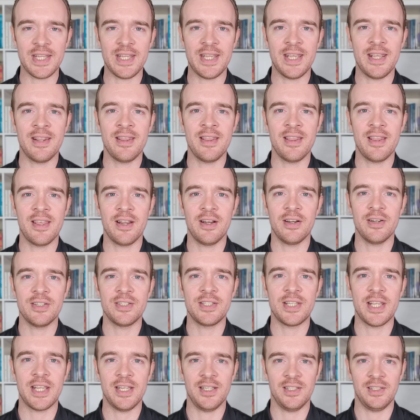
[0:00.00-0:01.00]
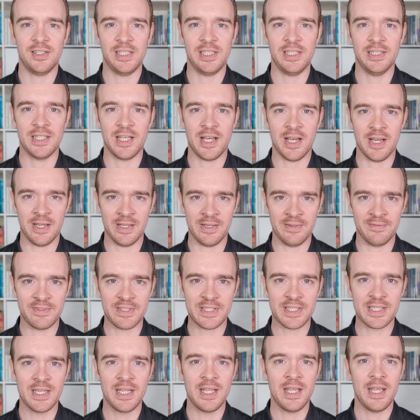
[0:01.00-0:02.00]
in their daily
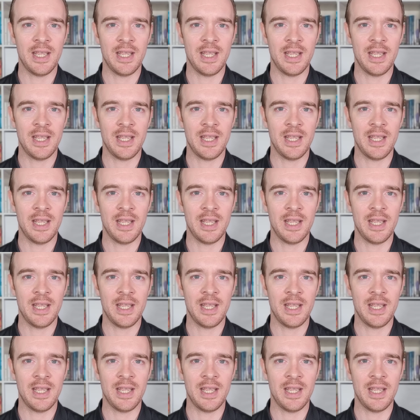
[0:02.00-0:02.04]
lives.